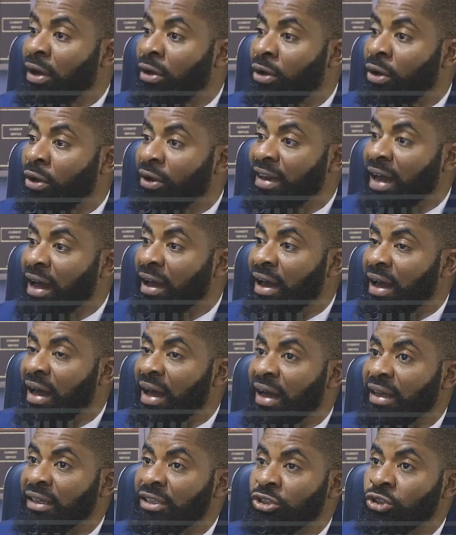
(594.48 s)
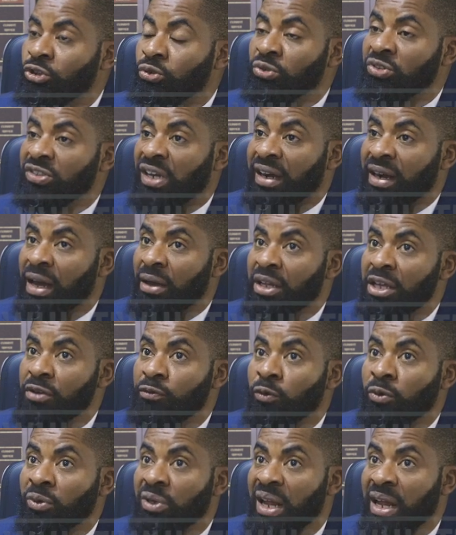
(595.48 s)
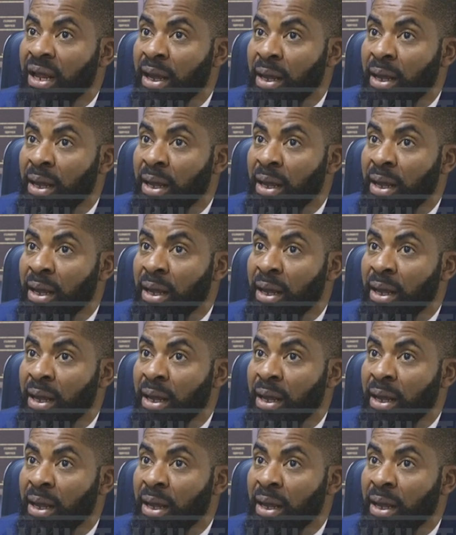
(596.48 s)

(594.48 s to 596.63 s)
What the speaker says: other issues around, even